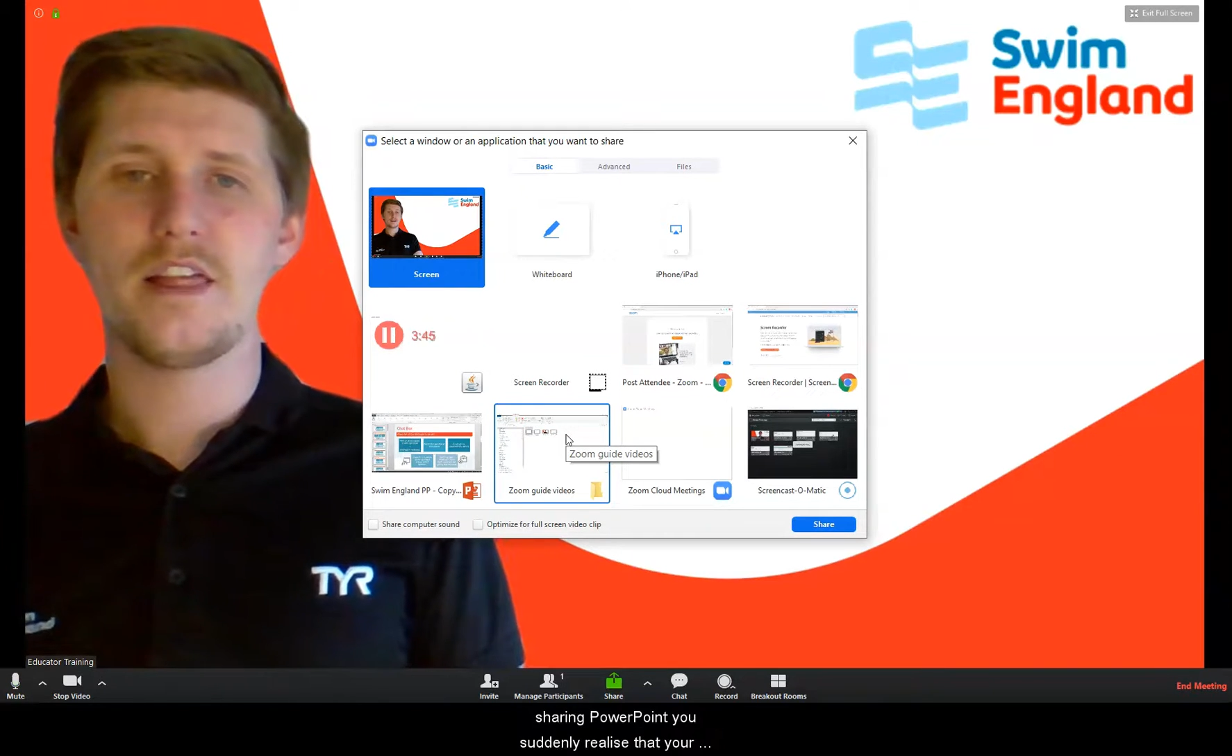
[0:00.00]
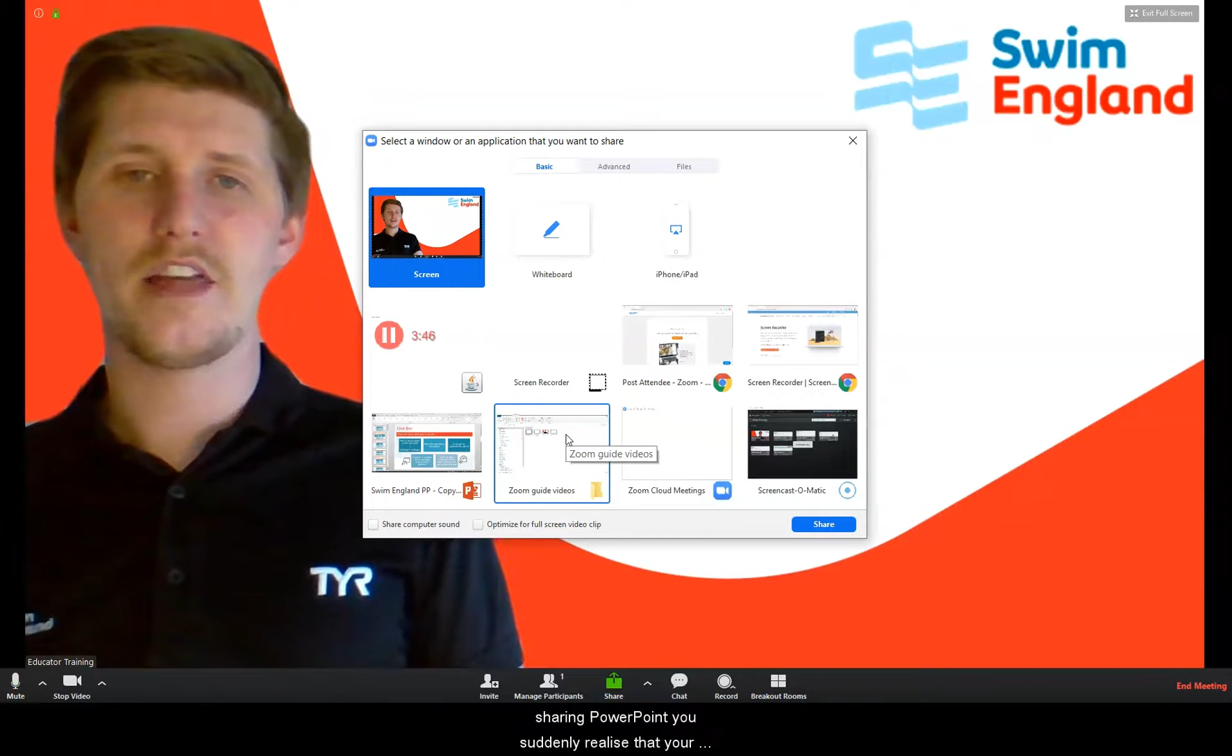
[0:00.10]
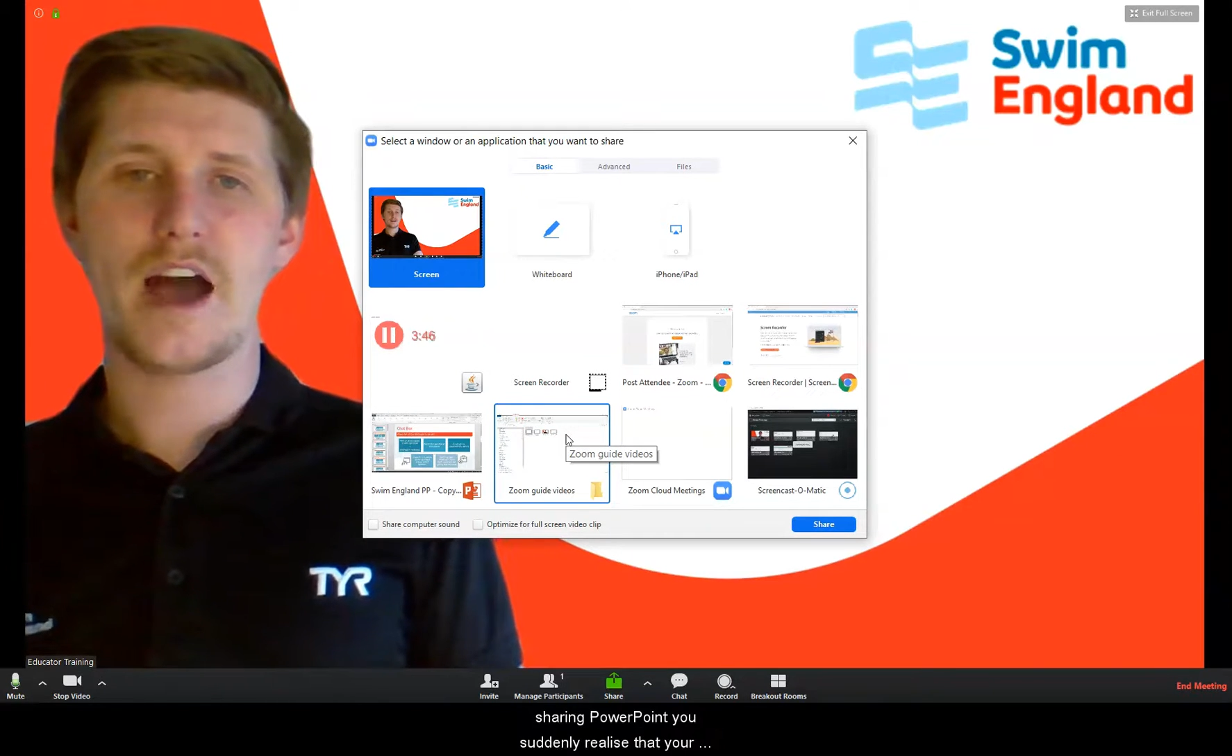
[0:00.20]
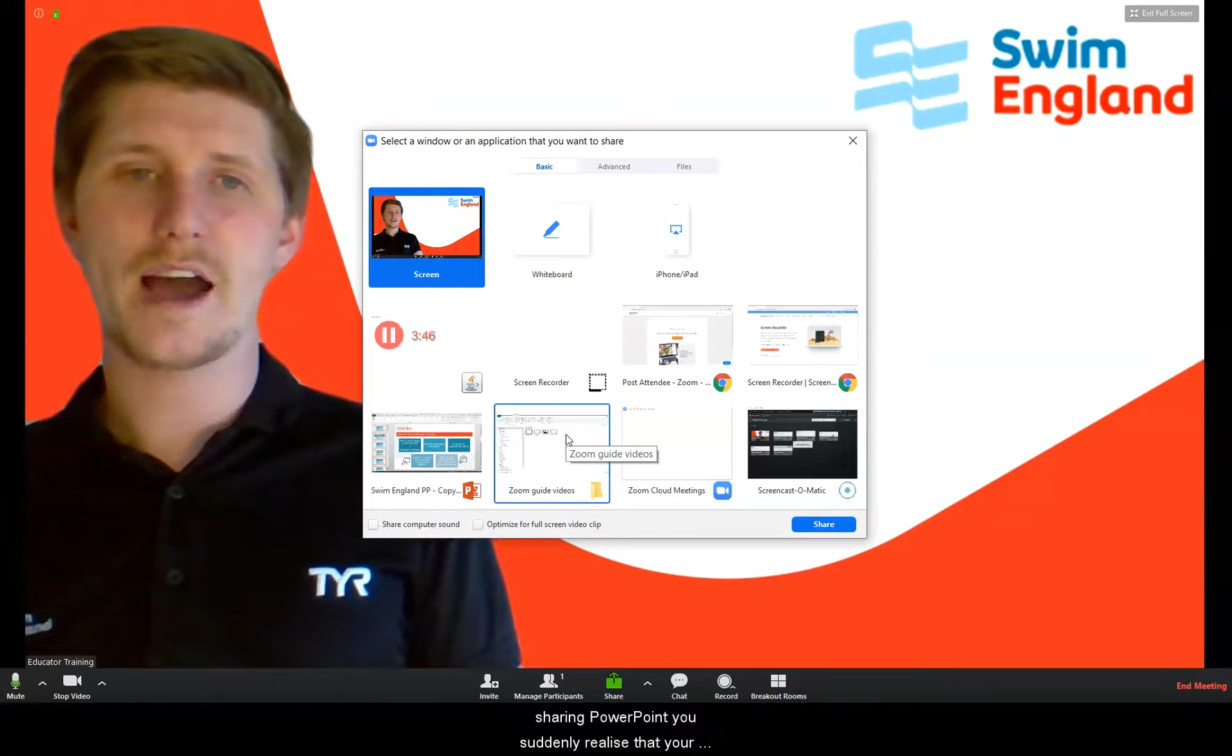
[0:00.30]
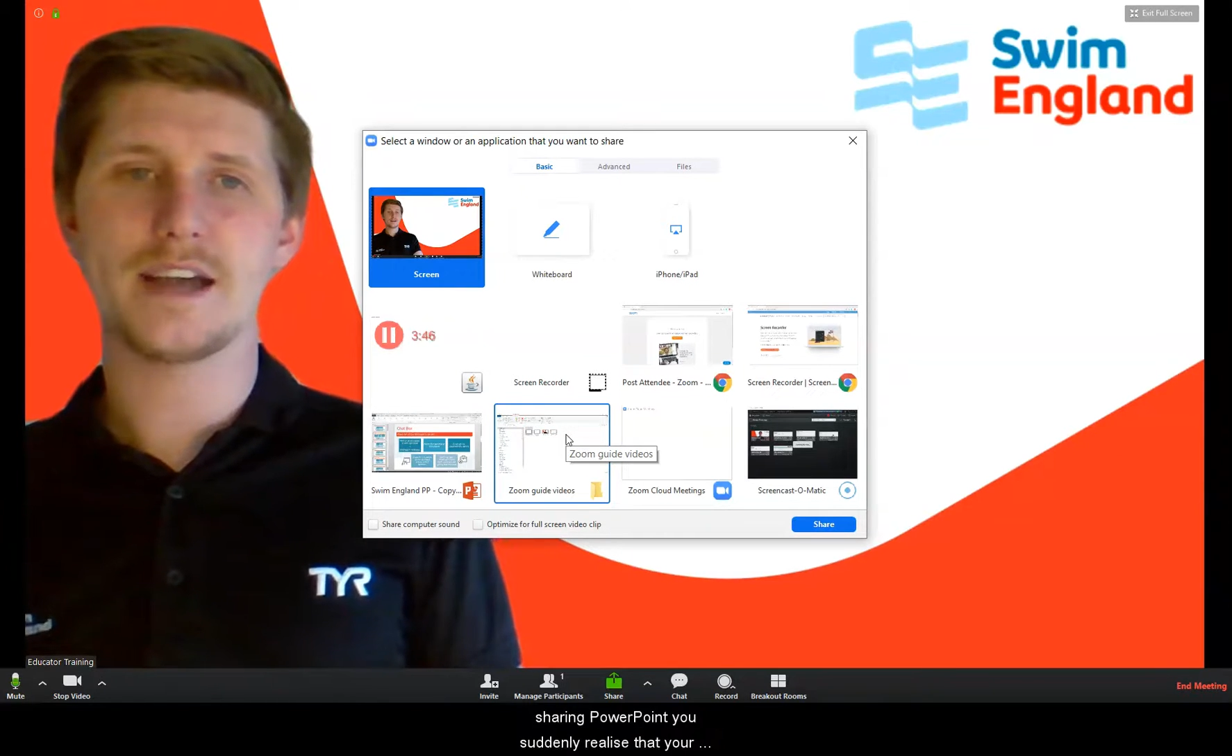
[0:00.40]

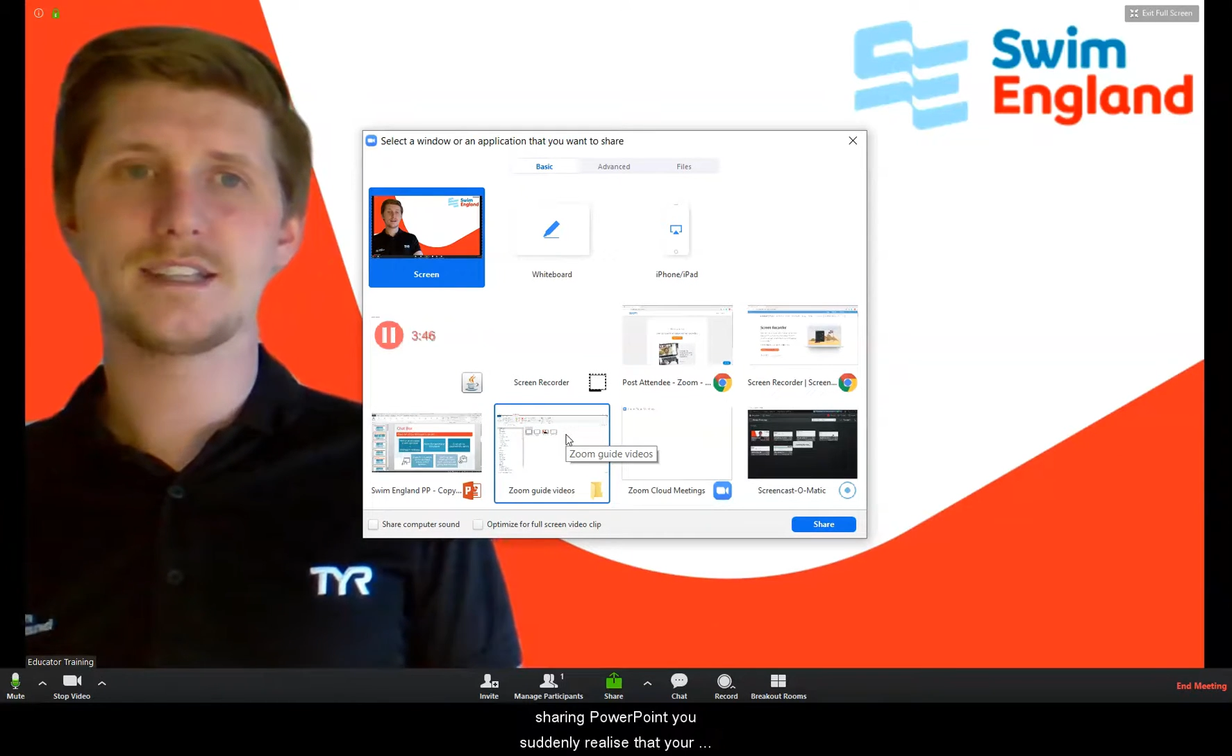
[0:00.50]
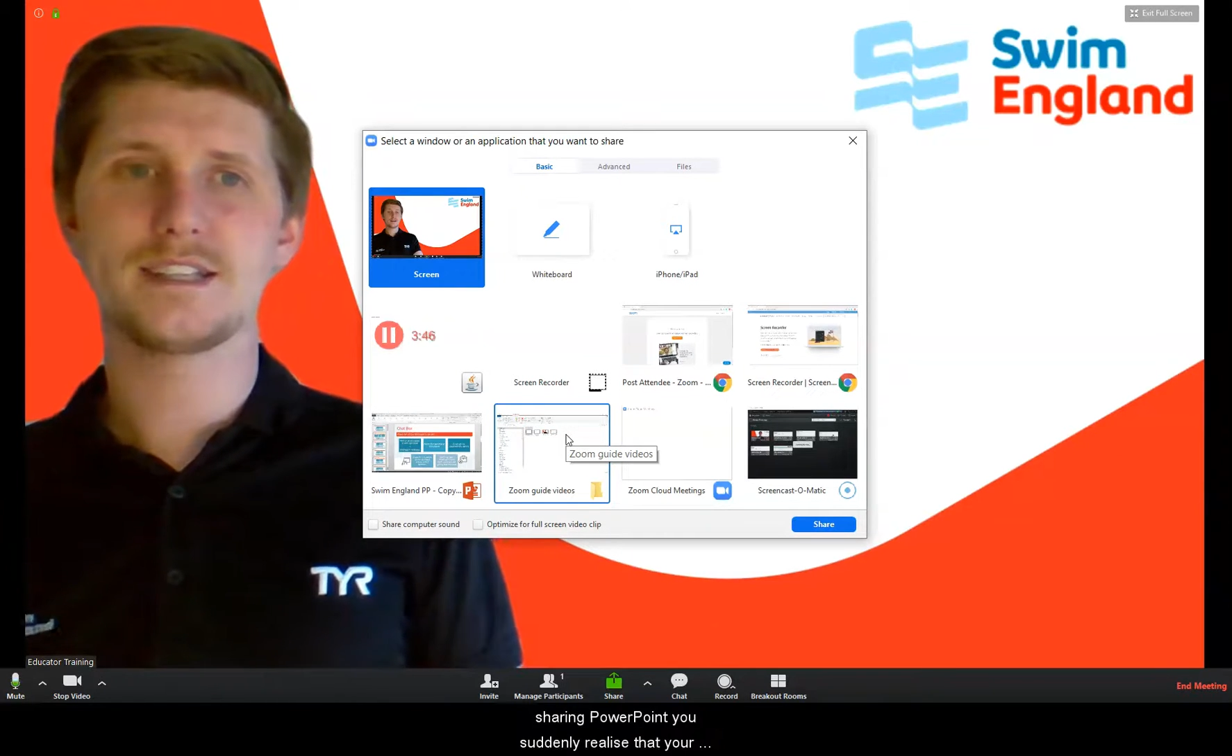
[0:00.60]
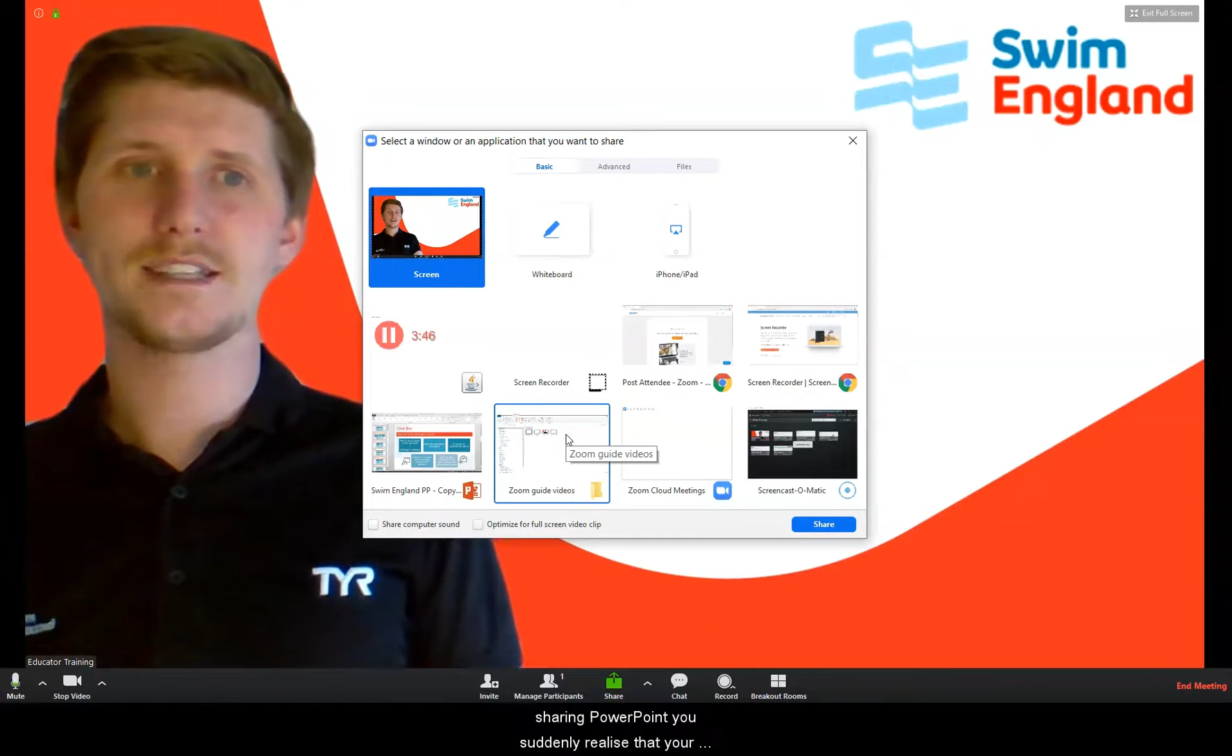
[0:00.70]
that